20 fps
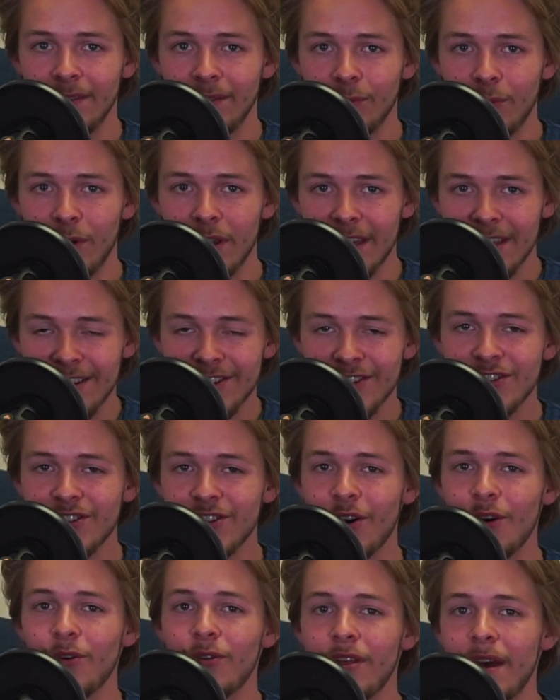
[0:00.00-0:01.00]
We can
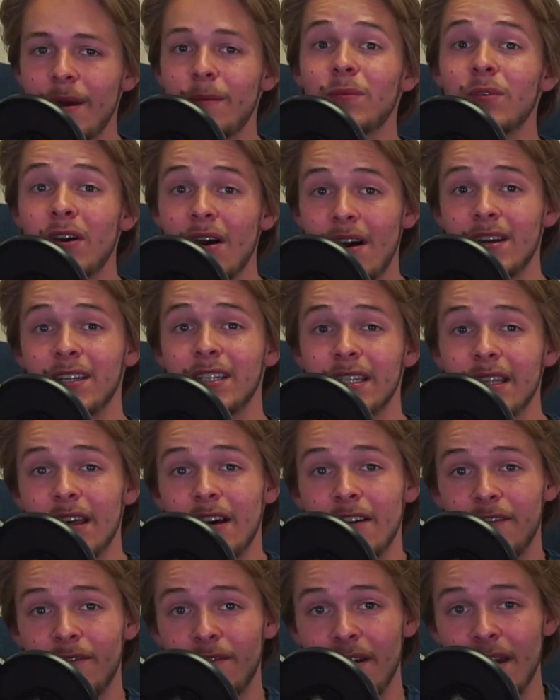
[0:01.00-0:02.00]
show them God's
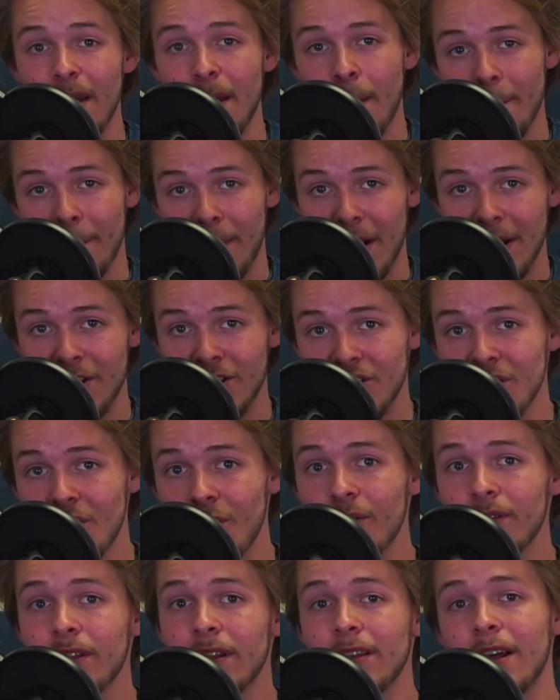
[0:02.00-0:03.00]
love by
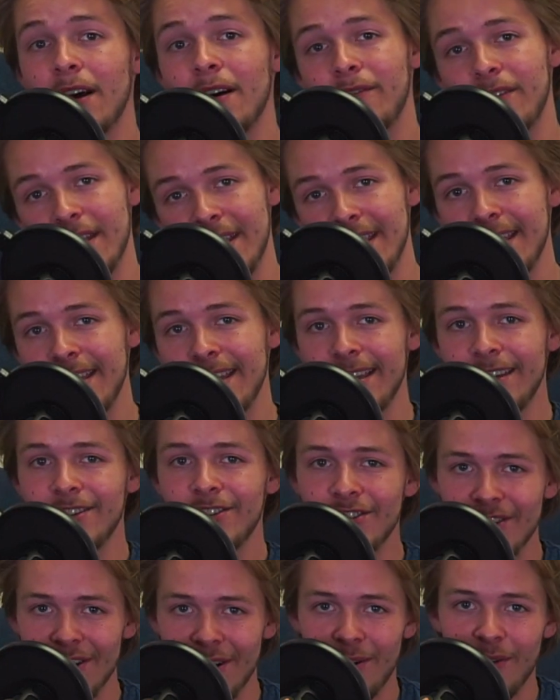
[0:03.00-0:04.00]
showing the love that he
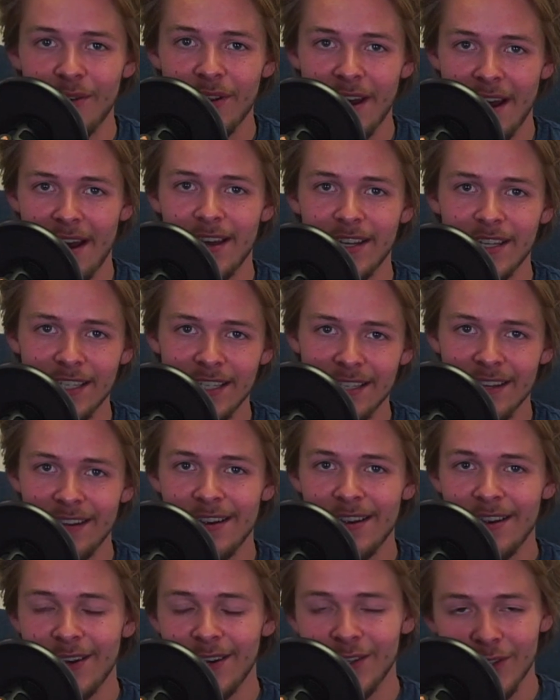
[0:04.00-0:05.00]
showed us.
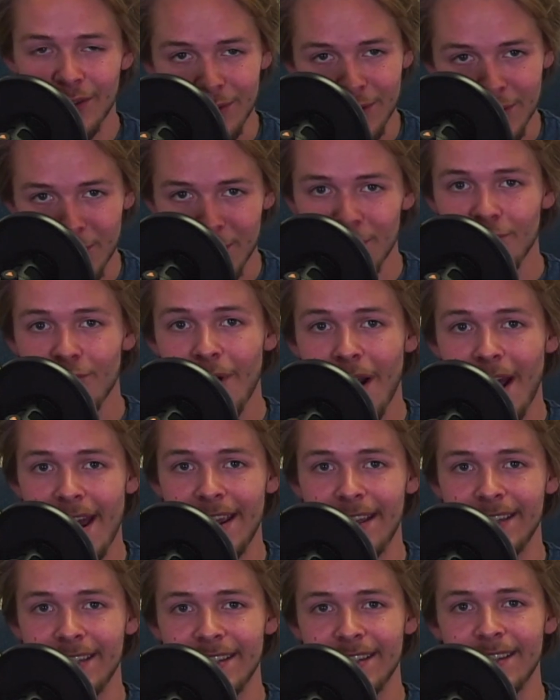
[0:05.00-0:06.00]
So do
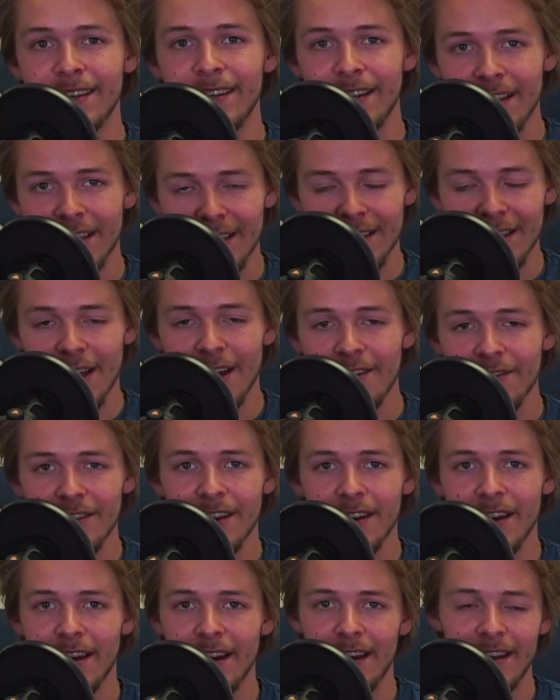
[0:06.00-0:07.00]
right, love
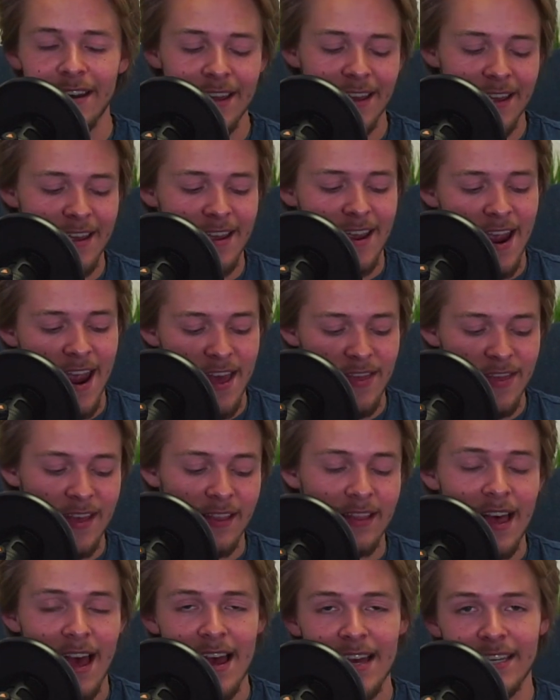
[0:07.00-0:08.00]
good, and then
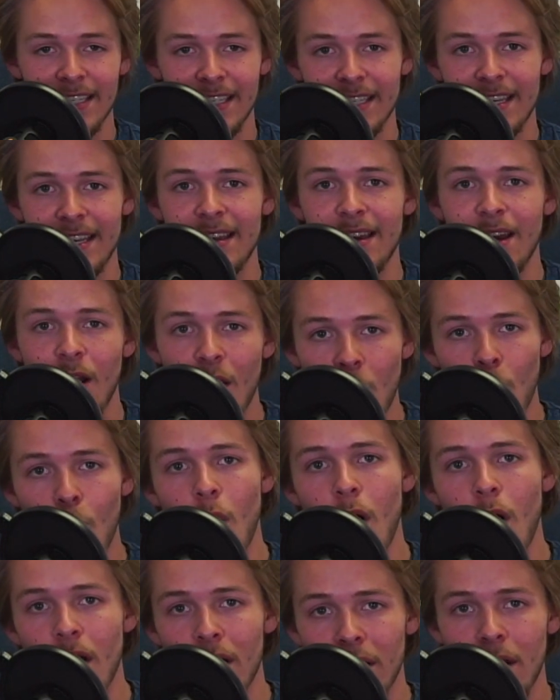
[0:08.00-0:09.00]
lastly,
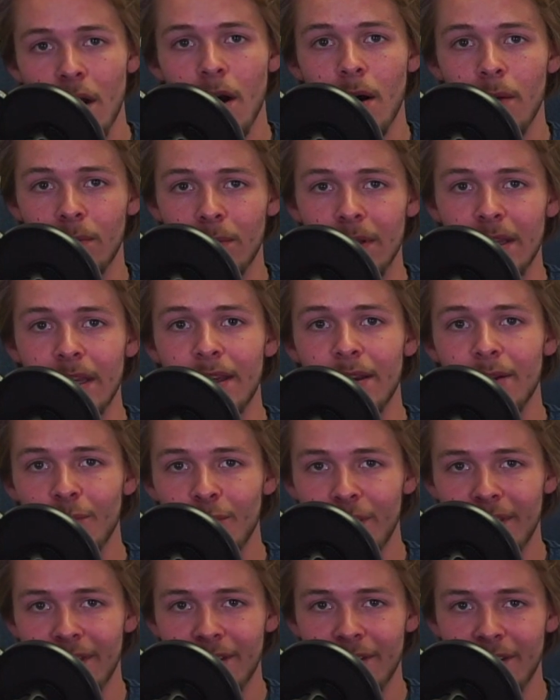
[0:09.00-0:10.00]
Walk humbly
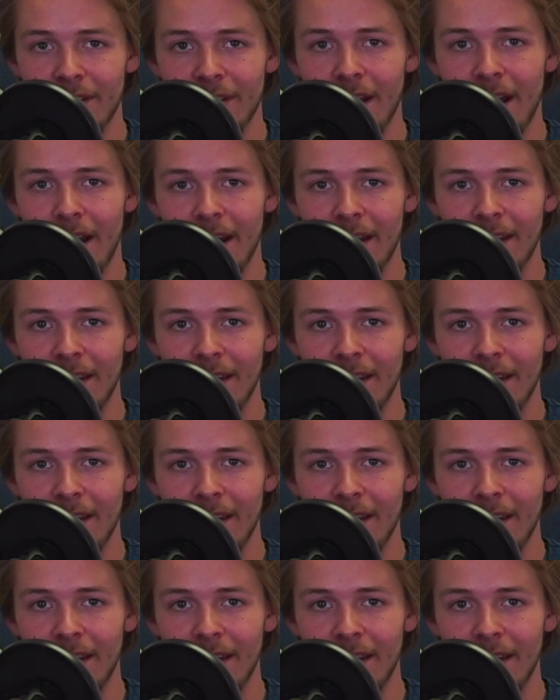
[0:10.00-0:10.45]
with your God.